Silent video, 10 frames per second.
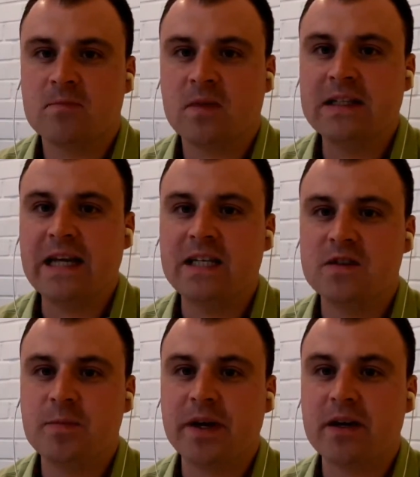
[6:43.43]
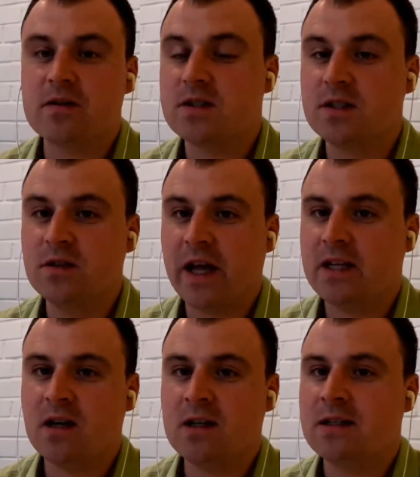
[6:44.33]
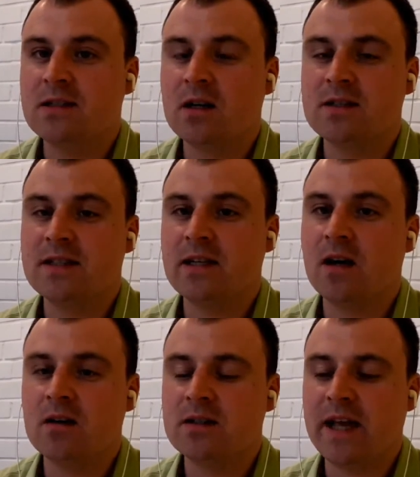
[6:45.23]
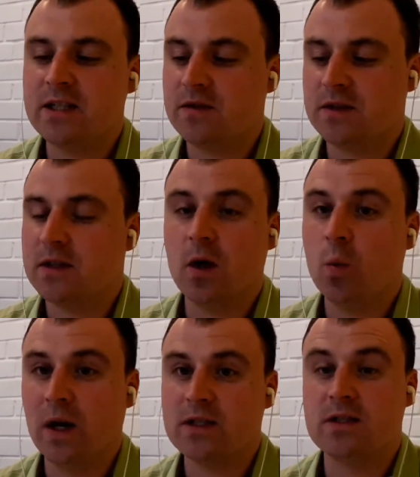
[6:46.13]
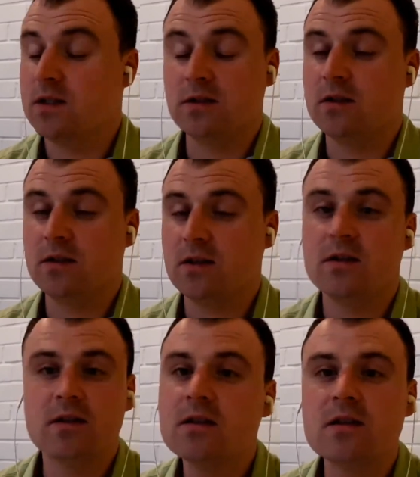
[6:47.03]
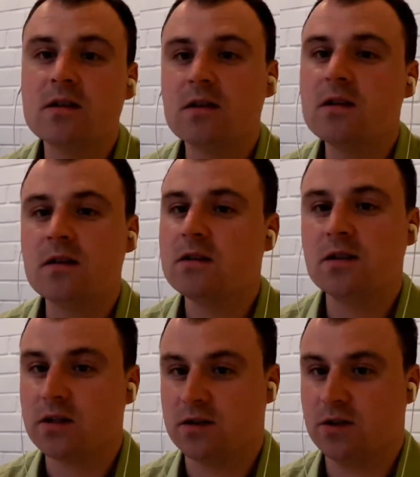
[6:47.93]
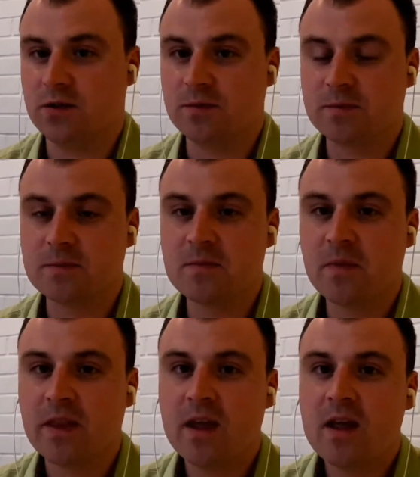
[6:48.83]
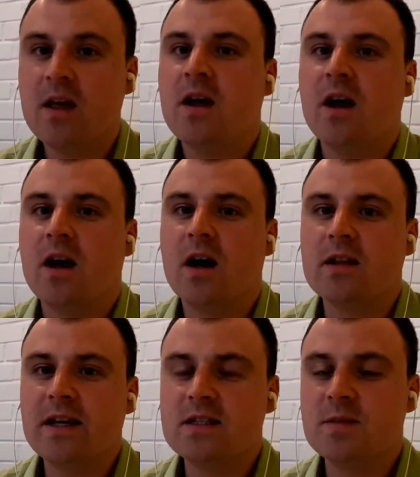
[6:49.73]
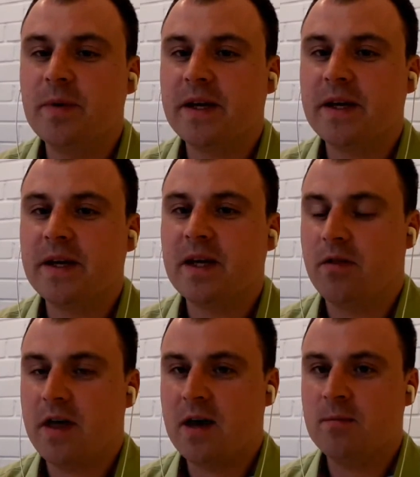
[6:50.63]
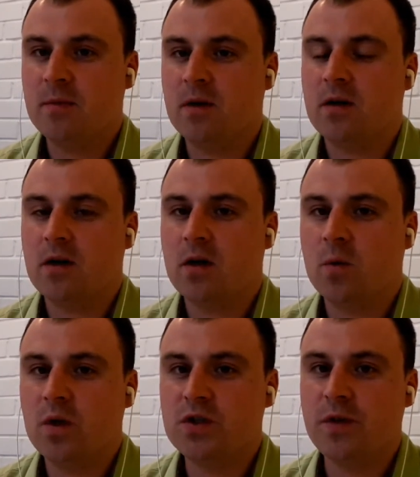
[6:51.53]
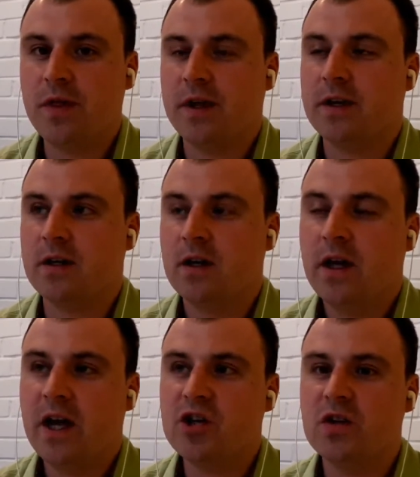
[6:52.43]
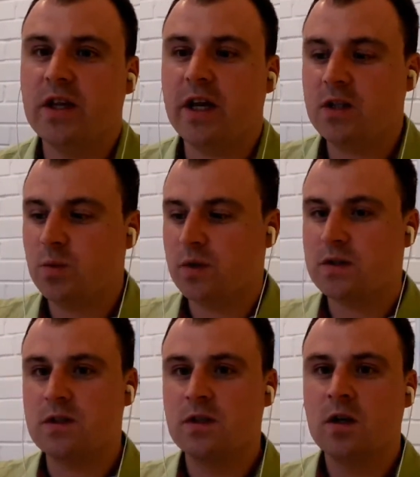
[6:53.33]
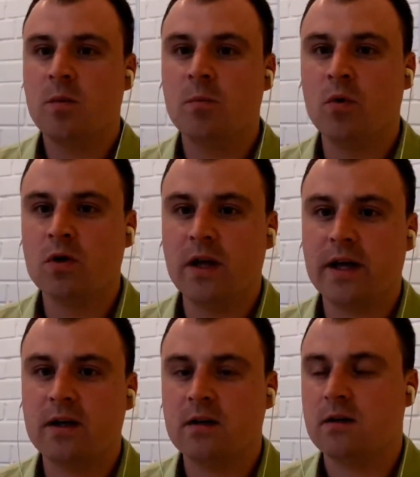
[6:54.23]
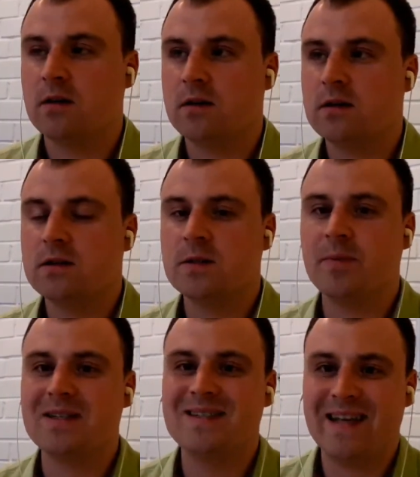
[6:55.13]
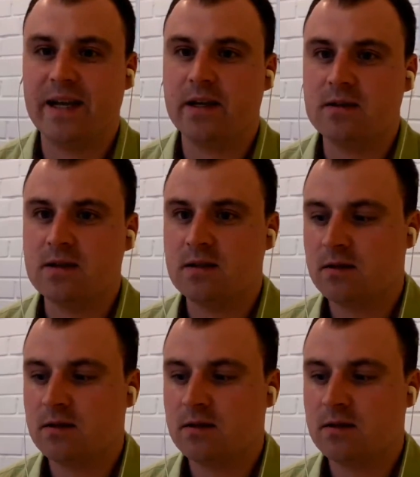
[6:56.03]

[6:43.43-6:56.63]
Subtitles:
native speakers do, and not non-natives ones don't do. Let's speak about them. What you think? Actually, it was more like spontaneous.